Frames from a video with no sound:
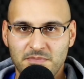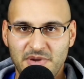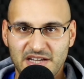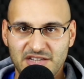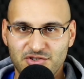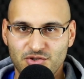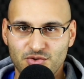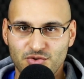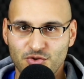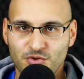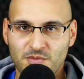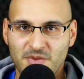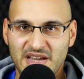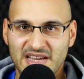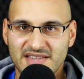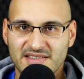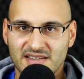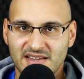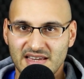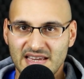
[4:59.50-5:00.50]
bet you do,
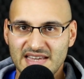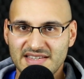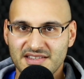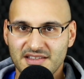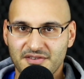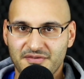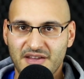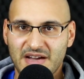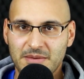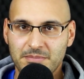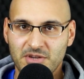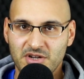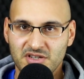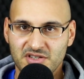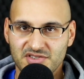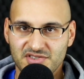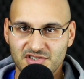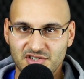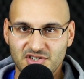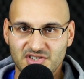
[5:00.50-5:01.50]
mate. Is it the fat
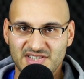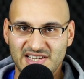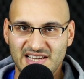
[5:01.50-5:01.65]
burners that you're